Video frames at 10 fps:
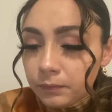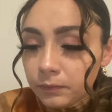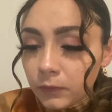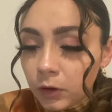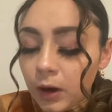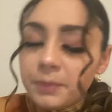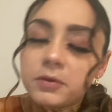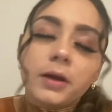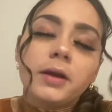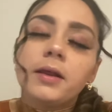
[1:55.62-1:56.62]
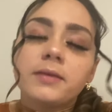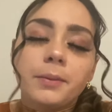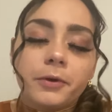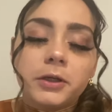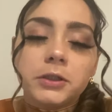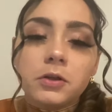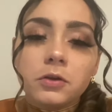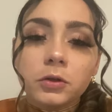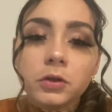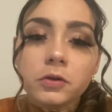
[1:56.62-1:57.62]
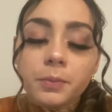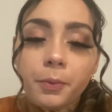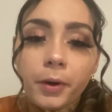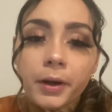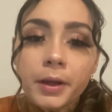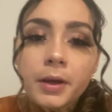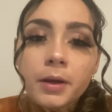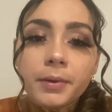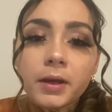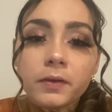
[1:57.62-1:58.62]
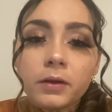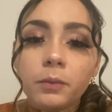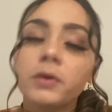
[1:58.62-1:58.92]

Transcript: or I'm sorry, not separation, social support, because it was